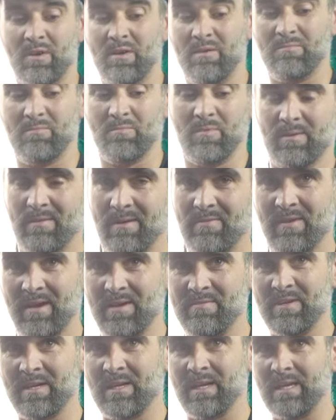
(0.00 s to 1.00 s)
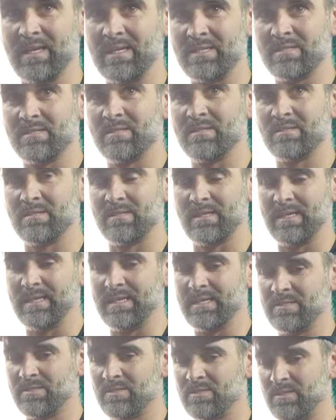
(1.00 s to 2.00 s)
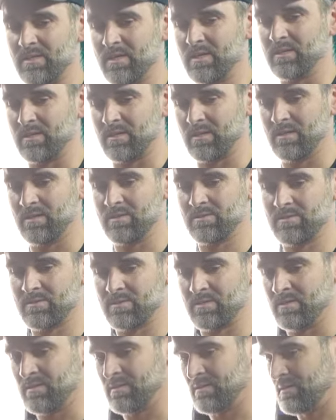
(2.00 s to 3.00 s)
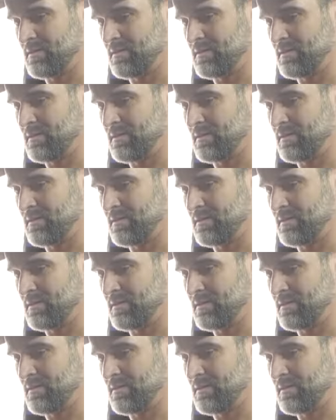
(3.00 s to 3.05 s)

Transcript: got one of our favourite glazes is Stianogloss